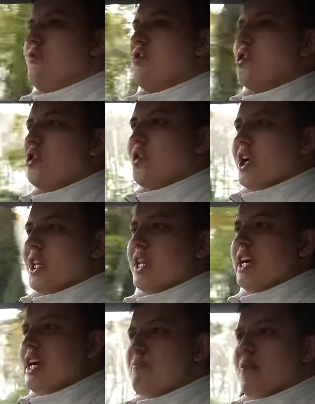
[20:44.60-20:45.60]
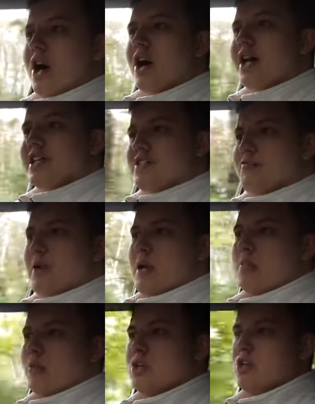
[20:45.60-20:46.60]
If you're in the market of
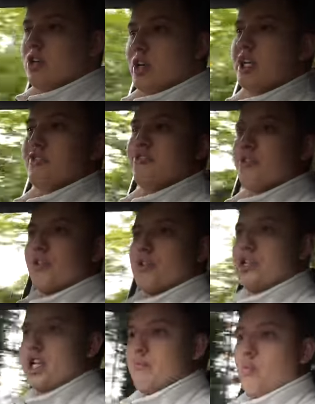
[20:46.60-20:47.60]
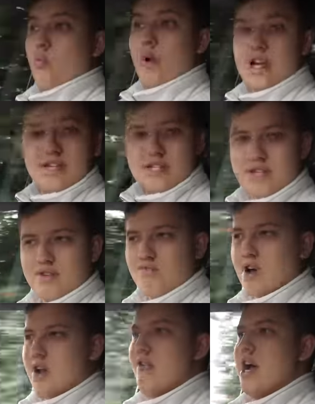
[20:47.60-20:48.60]
people that's looking for a cheap winter
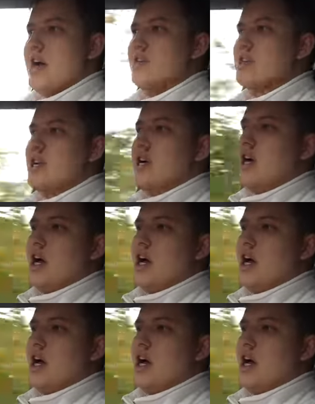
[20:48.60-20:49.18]
run around,